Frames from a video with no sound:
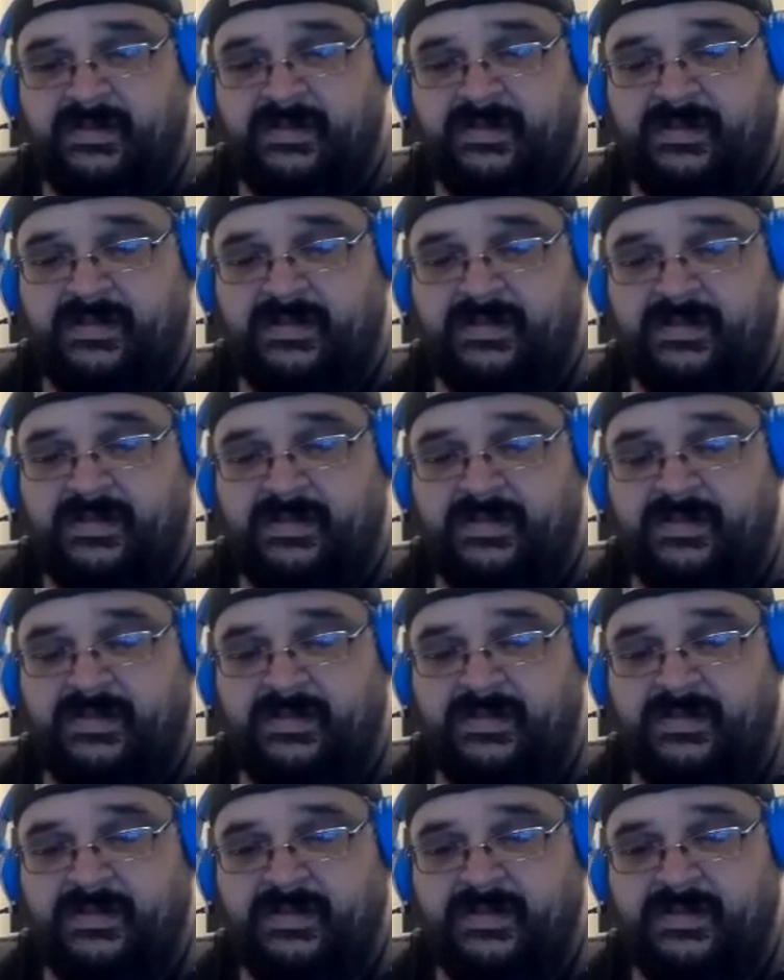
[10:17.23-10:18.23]

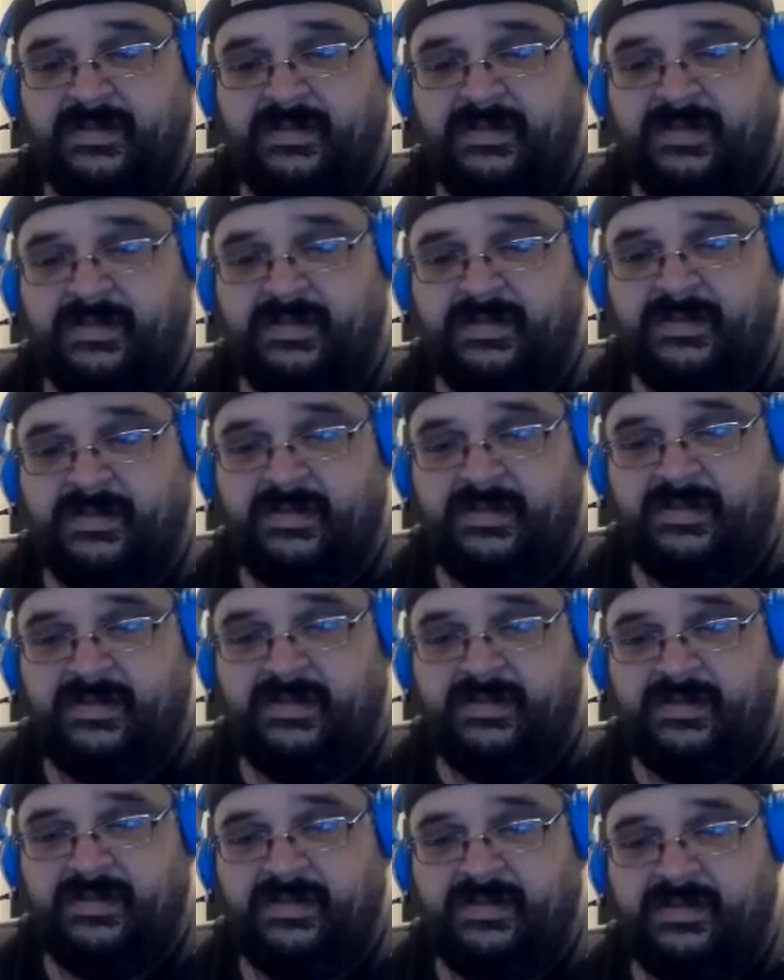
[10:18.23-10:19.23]

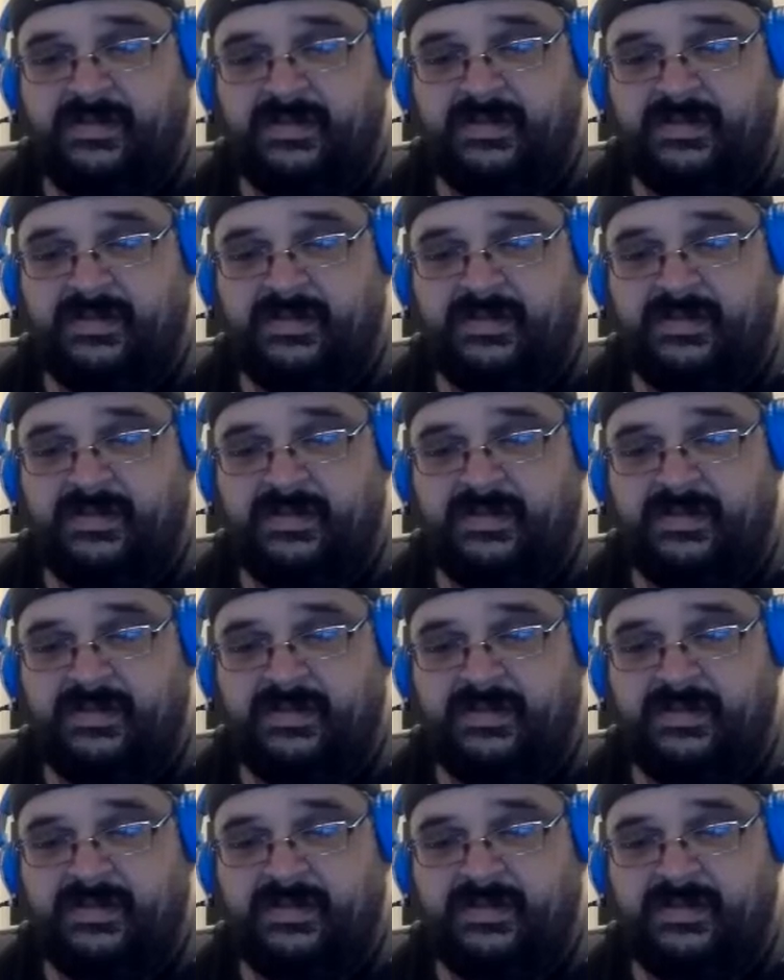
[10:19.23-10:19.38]
(not speaking)